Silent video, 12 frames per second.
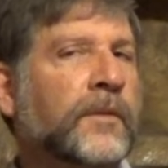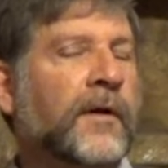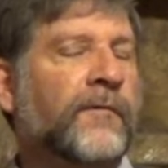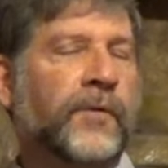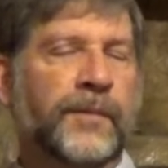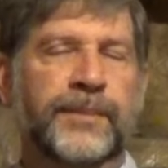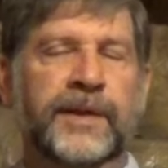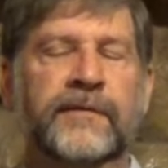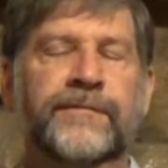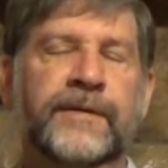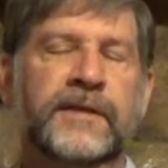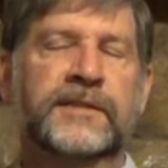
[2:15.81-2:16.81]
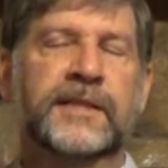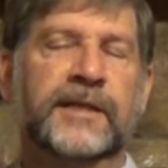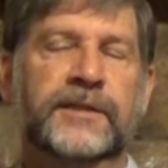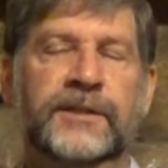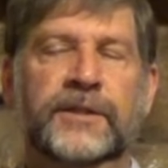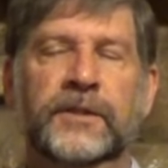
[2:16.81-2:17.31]
of what benefit is that
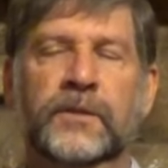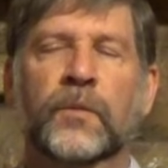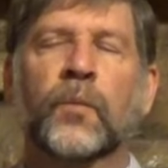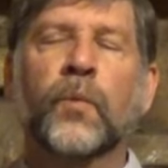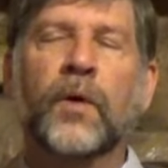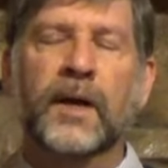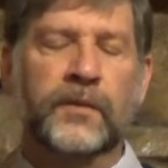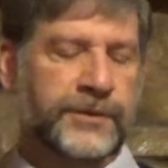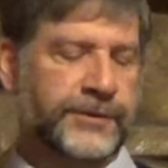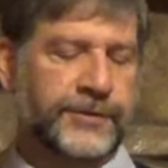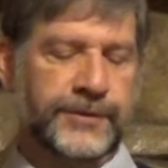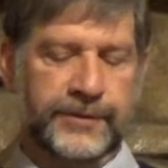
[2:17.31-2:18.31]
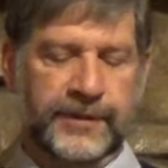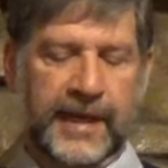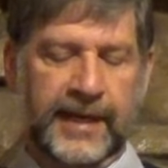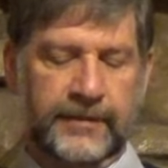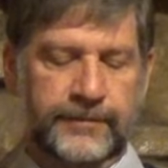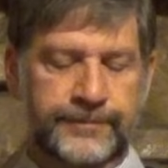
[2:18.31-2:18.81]
to you? Why would you do that?